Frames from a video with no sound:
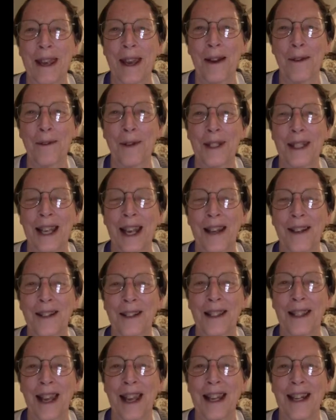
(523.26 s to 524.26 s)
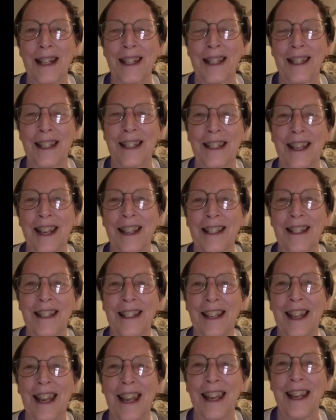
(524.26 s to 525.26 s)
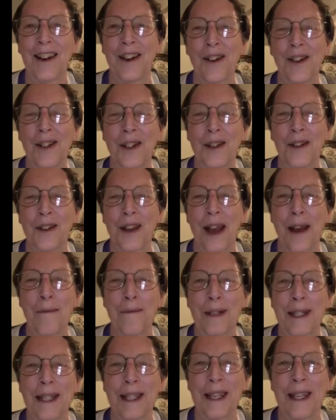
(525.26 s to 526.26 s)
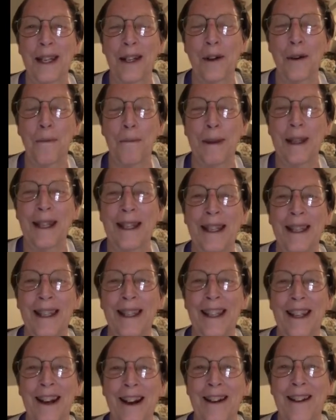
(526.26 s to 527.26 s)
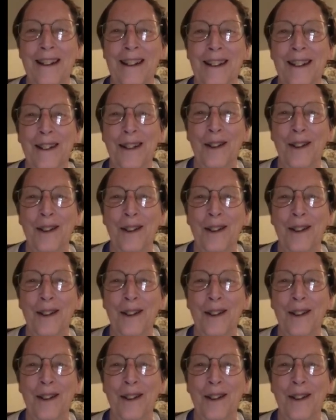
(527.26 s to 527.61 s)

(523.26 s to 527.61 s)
I was outside in the sun today and also got mosquito bitten in the garden,